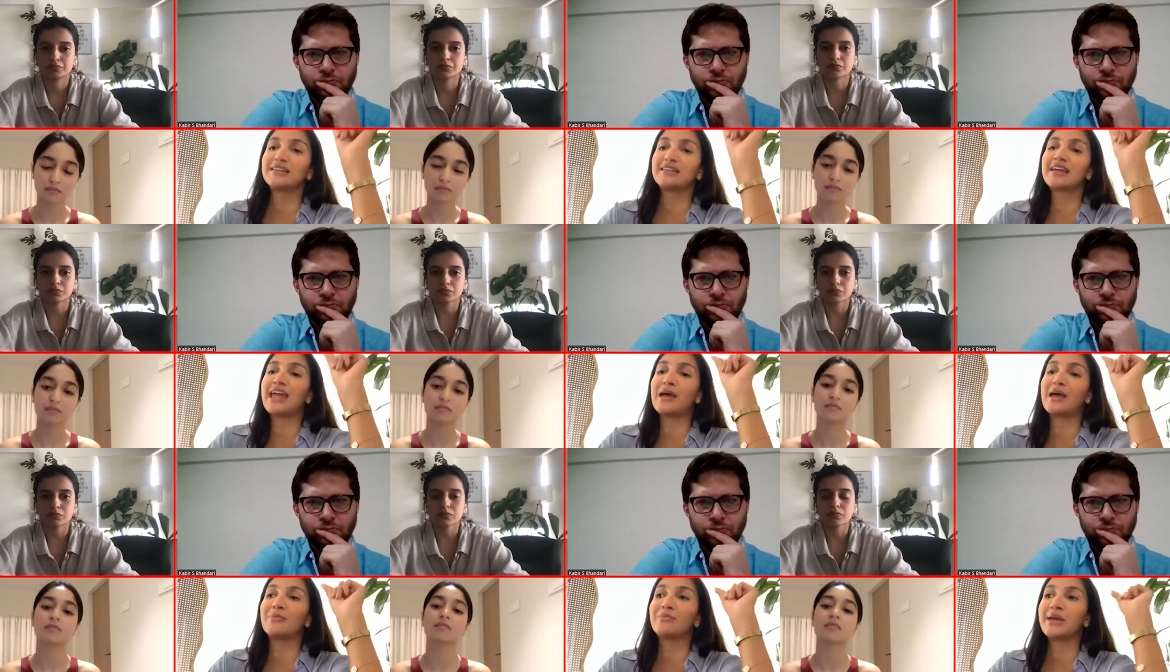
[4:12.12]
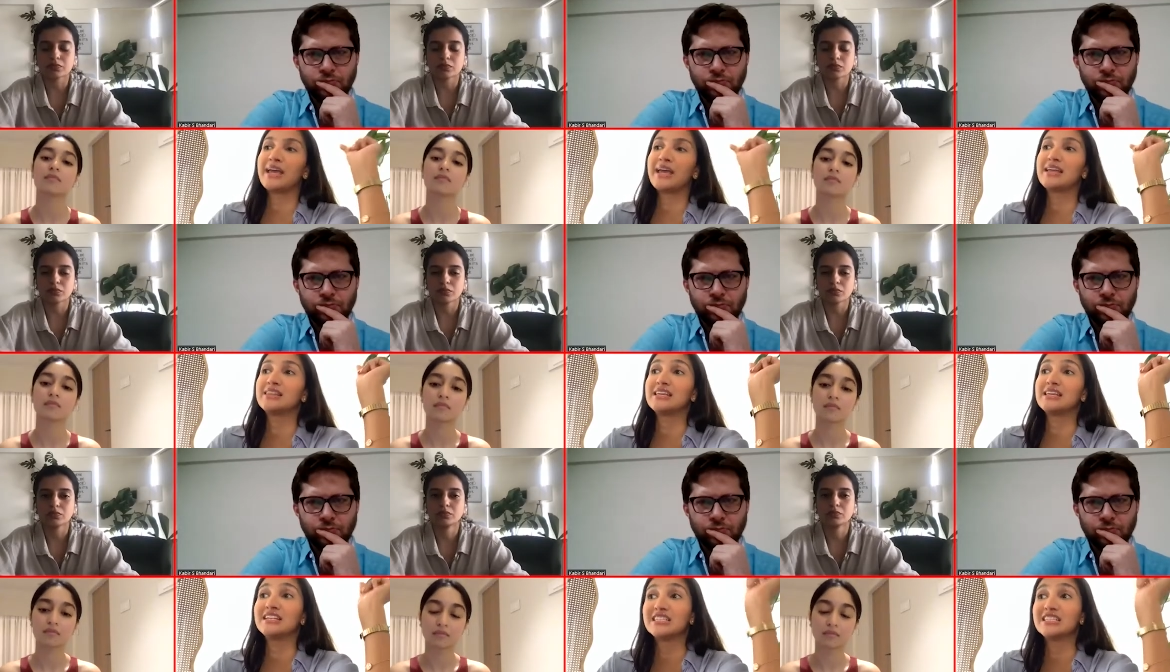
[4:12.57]
Speaker 1: the
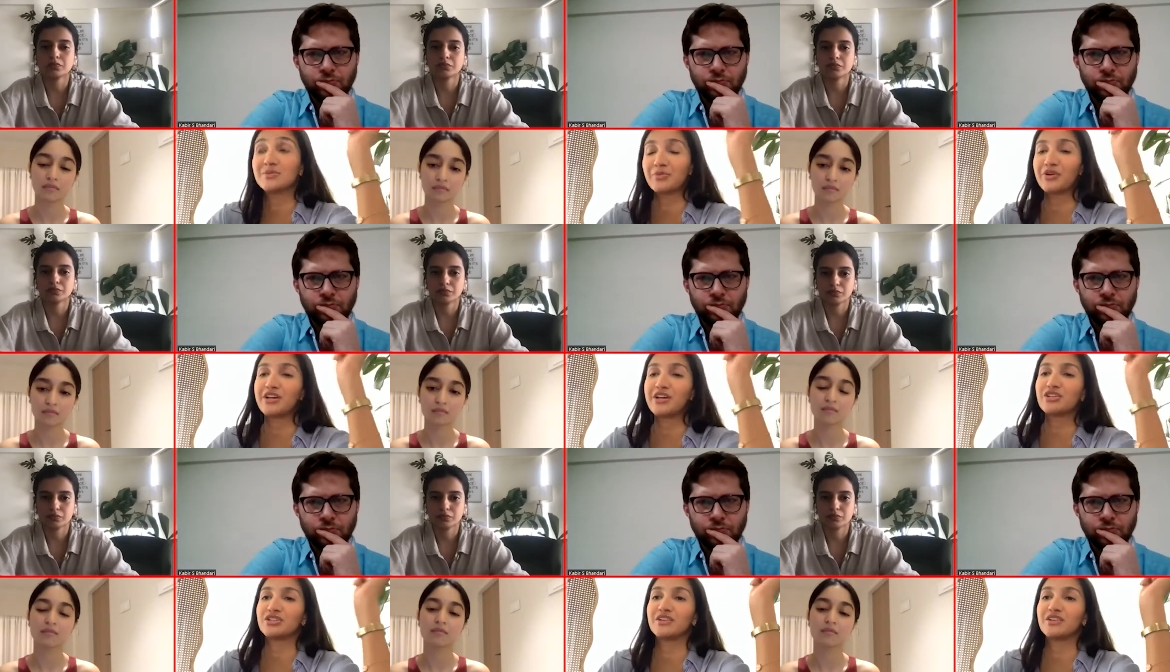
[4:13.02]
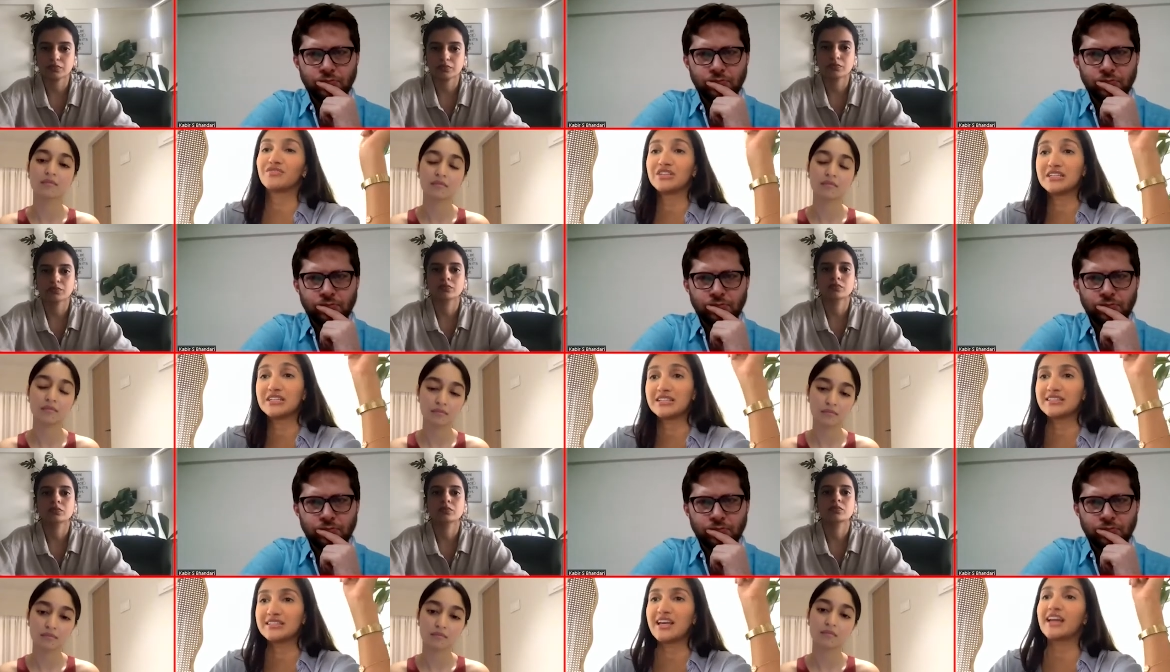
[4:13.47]
campaign, the inspiration of
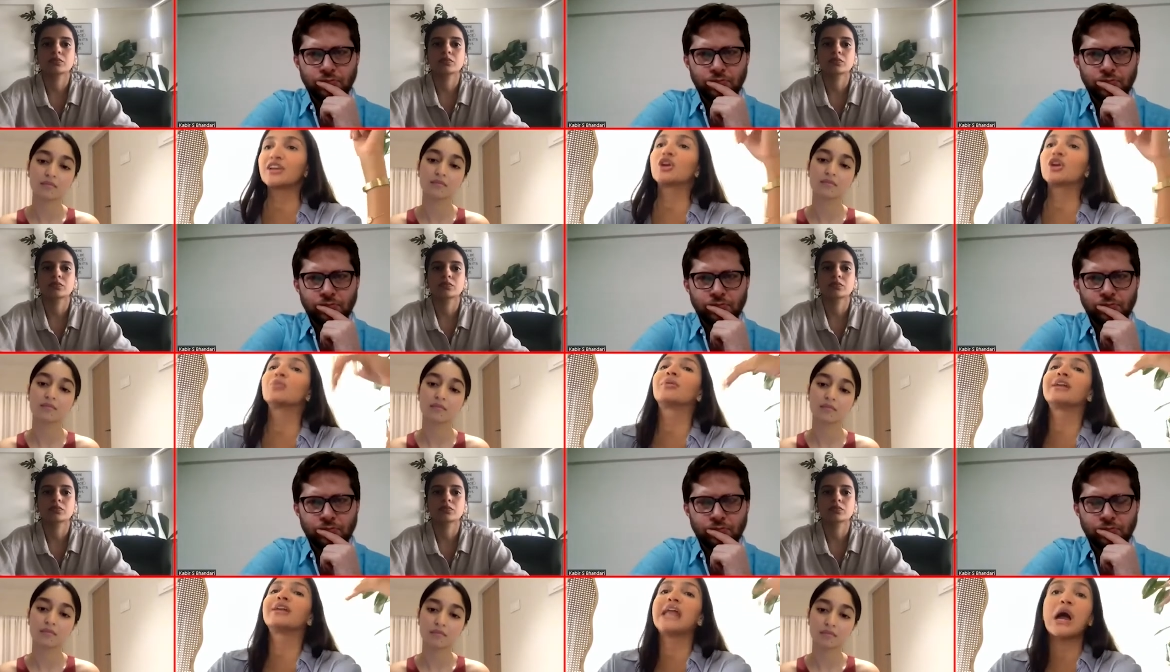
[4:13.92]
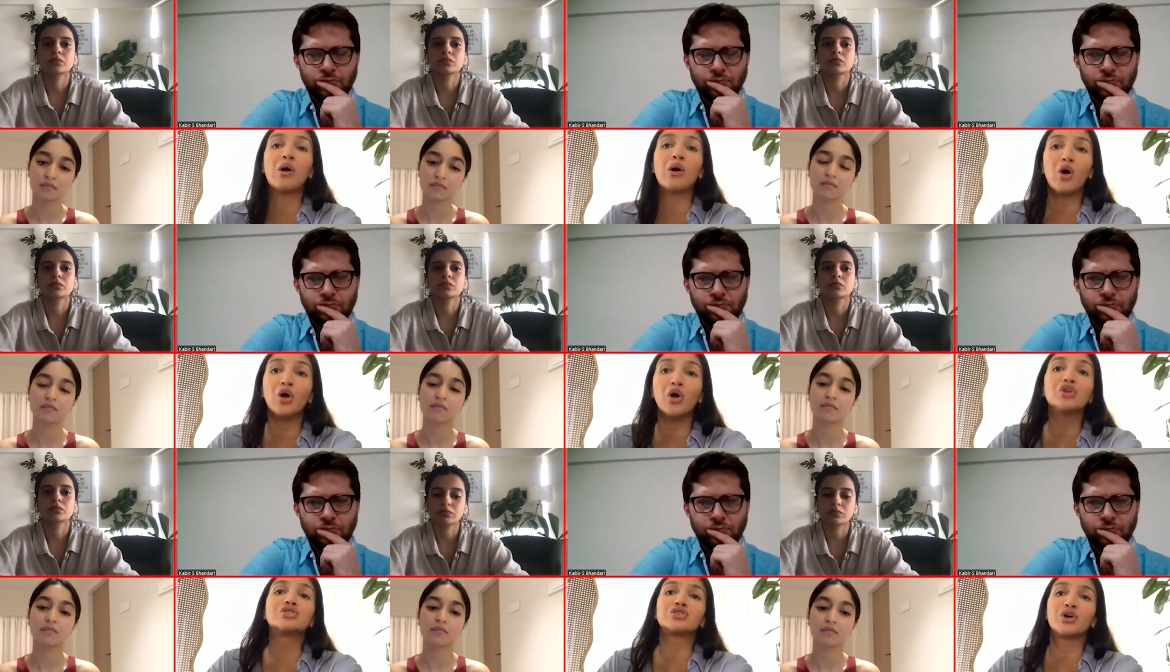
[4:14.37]
the designer, but
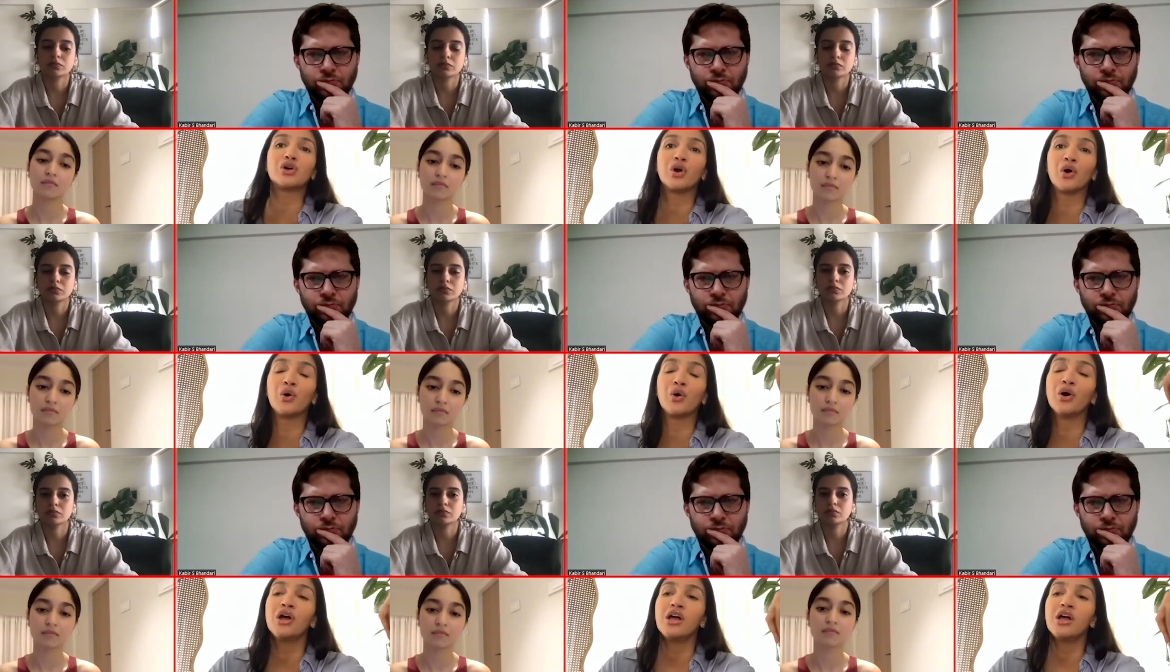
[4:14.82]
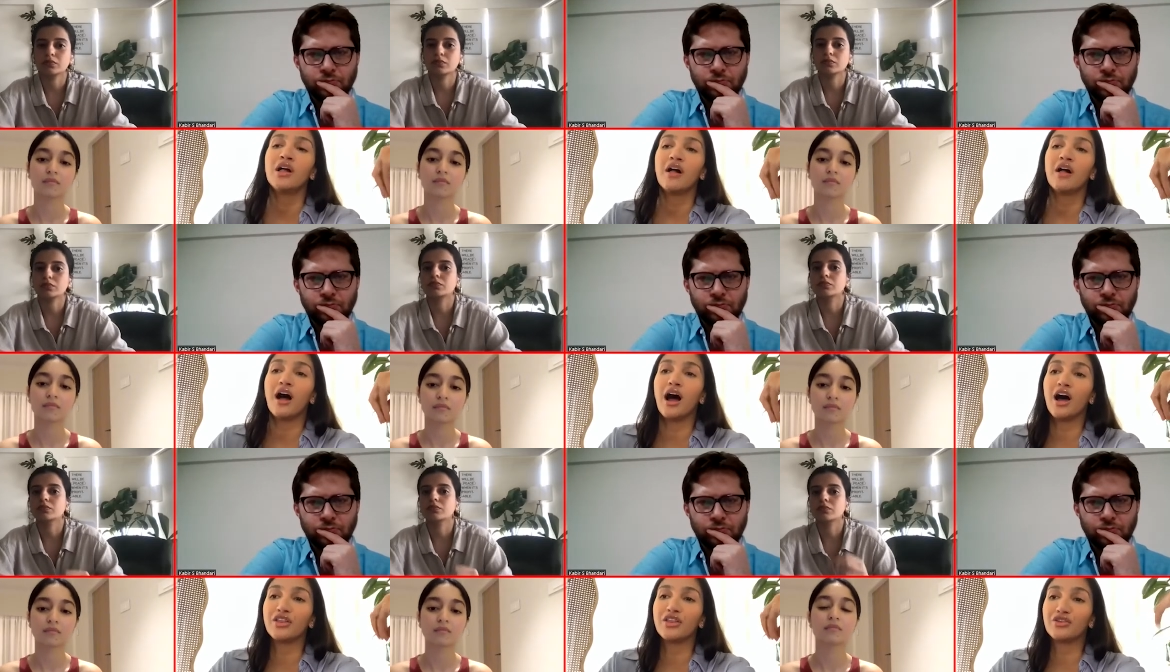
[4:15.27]
now also
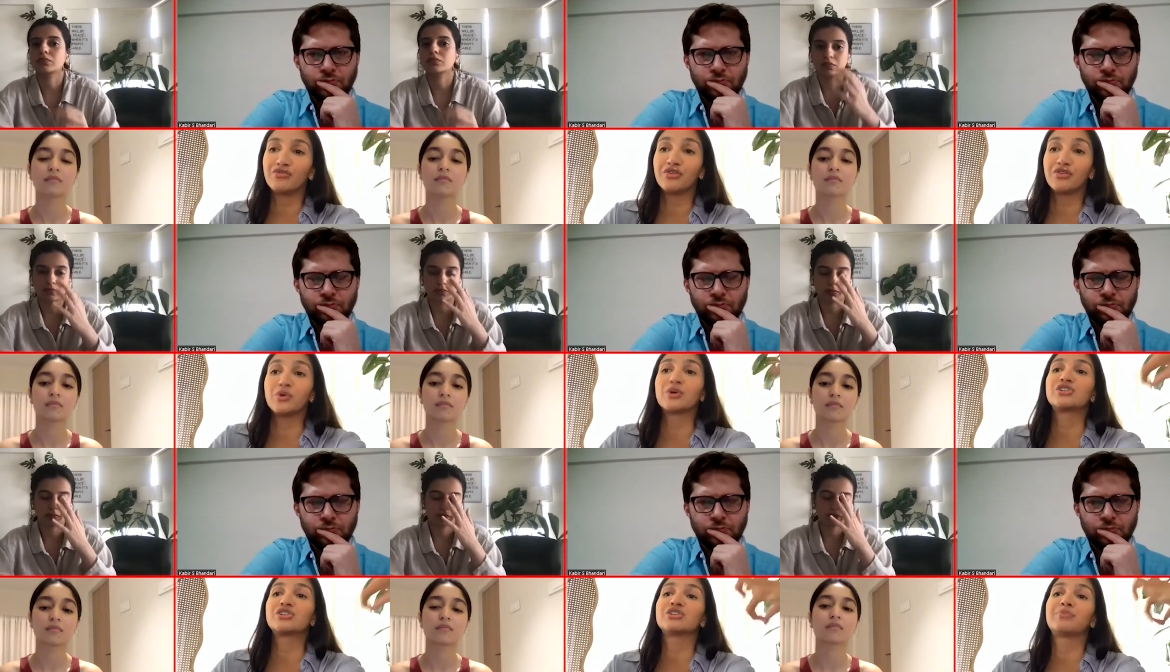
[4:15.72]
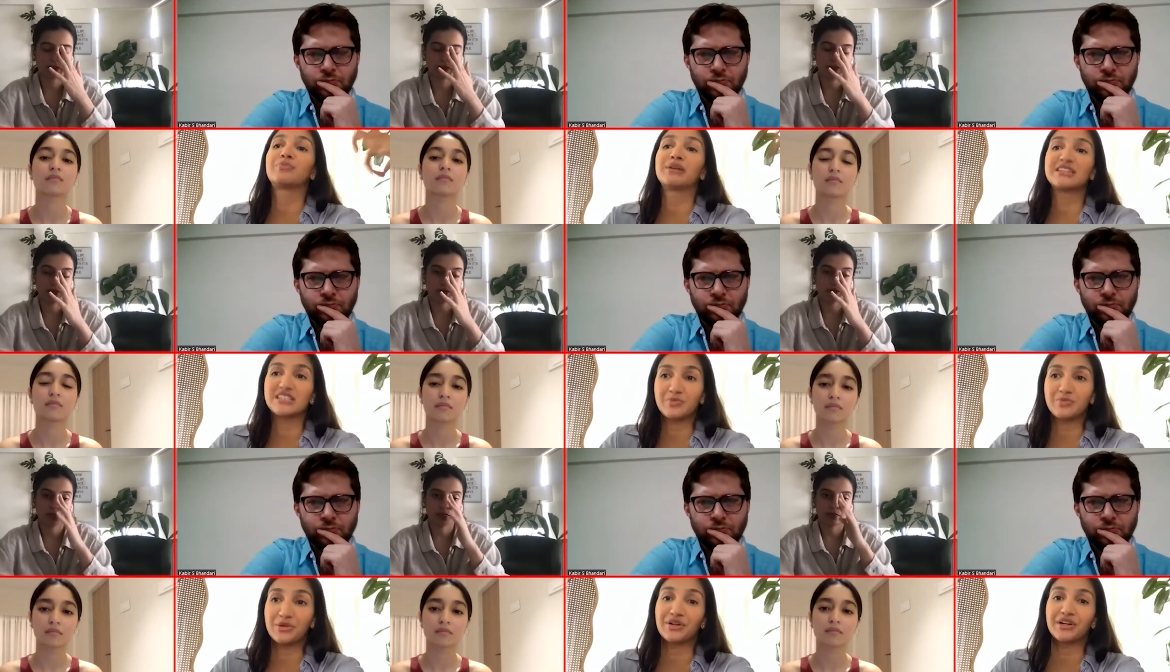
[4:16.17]
the viewership
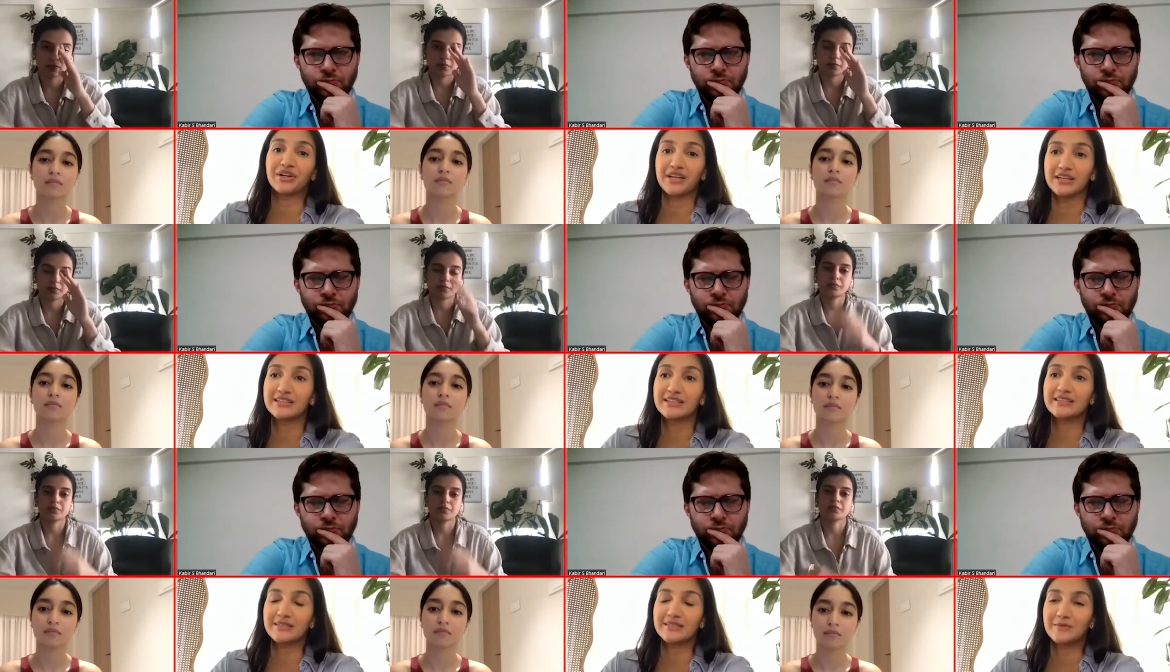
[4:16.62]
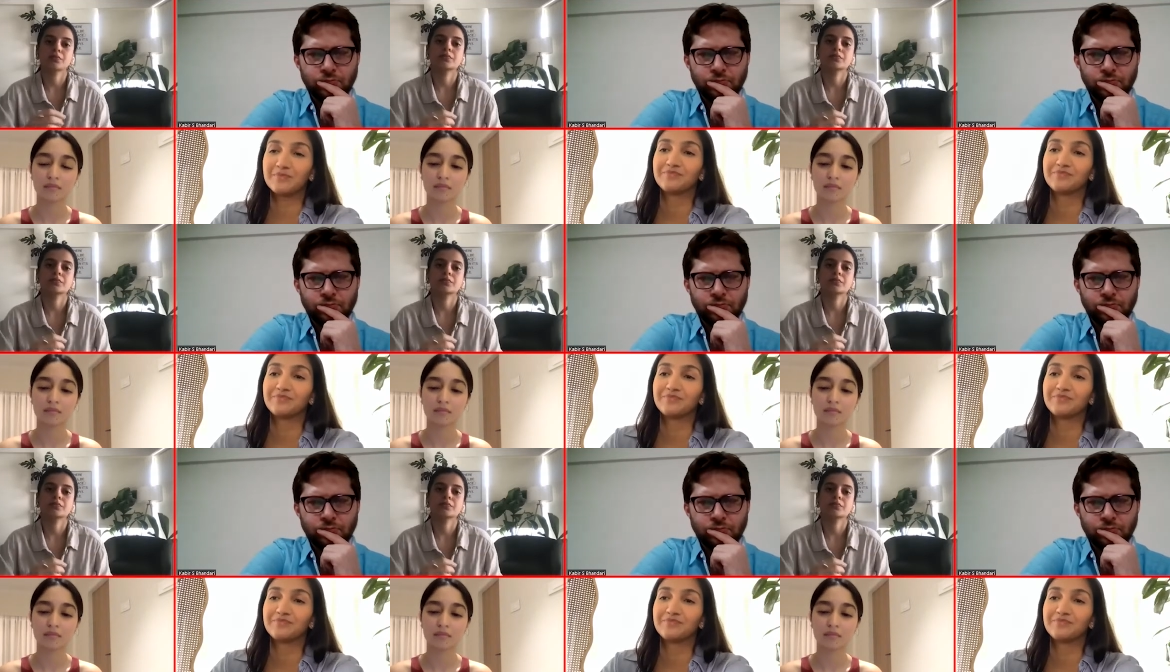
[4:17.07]
experience.